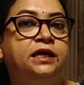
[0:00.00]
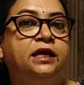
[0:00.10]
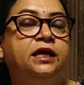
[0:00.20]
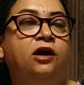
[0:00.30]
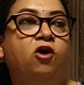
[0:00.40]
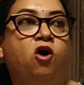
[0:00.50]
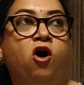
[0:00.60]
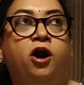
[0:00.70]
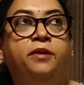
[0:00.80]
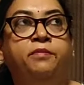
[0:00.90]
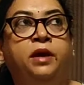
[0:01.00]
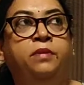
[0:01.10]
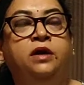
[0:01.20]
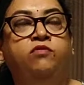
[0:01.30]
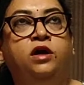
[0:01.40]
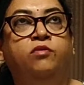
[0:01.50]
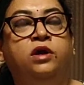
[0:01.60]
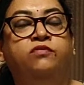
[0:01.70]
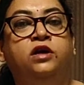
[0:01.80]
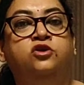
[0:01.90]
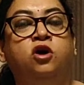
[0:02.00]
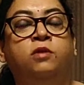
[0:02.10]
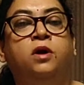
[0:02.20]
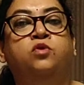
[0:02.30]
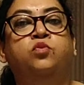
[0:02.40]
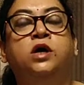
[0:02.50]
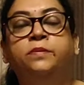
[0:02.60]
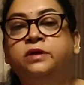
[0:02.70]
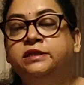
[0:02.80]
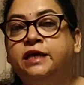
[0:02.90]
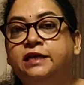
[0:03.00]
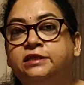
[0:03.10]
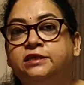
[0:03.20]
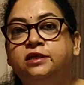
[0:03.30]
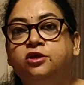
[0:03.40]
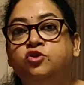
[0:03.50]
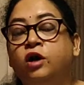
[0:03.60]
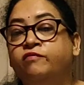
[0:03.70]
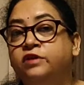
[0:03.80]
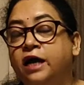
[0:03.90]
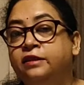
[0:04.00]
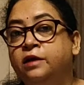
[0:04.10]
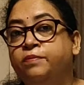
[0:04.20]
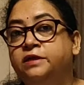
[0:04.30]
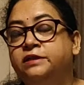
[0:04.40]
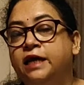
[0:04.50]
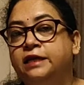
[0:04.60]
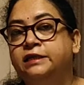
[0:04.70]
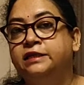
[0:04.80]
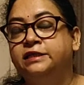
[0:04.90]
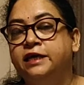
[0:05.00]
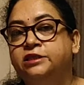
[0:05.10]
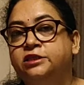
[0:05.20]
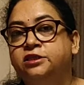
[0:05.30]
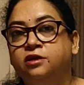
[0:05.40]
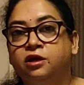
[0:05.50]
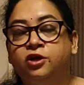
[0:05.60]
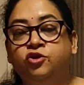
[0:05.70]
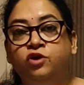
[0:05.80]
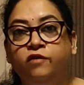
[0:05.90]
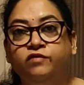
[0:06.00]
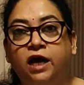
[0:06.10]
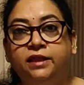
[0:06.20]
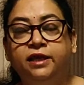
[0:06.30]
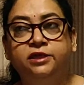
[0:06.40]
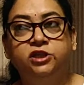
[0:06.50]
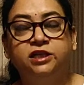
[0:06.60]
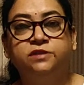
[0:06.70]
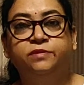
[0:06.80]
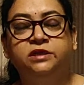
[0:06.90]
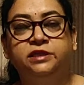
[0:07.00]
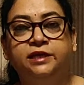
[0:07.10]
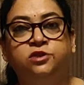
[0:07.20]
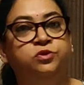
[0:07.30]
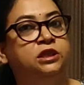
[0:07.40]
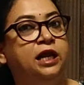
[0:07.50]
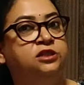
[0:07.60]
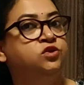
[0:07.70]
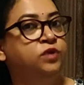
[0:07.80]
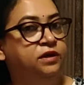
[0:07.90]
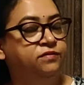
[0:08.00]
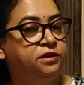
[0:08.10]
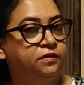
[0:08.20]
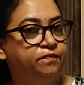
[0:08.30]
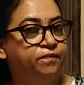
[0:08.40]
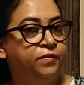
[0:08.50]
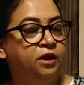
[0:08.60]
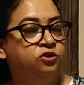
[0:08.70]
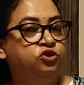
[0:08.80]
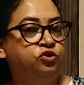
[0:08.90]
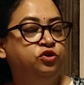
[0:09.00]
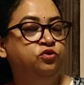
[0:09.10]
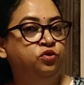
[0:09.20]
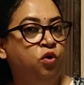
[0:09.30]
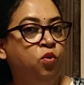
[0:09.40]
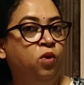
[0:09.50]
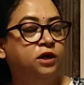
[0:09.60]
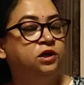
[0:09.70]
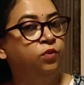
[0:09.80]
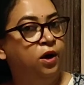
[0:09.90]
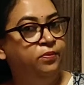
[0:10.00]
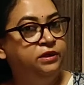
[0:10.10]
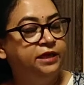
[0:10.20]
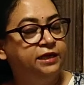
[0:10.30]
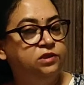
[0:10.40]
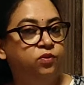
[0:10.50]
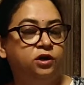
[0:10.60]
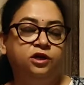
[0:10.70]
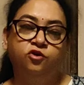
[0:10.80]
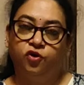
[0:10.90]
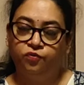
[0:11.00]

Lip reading: And paper pencil test, or maybe when we talk about verbal test, you have done the personality test, you have done the adjustment test with class 12s.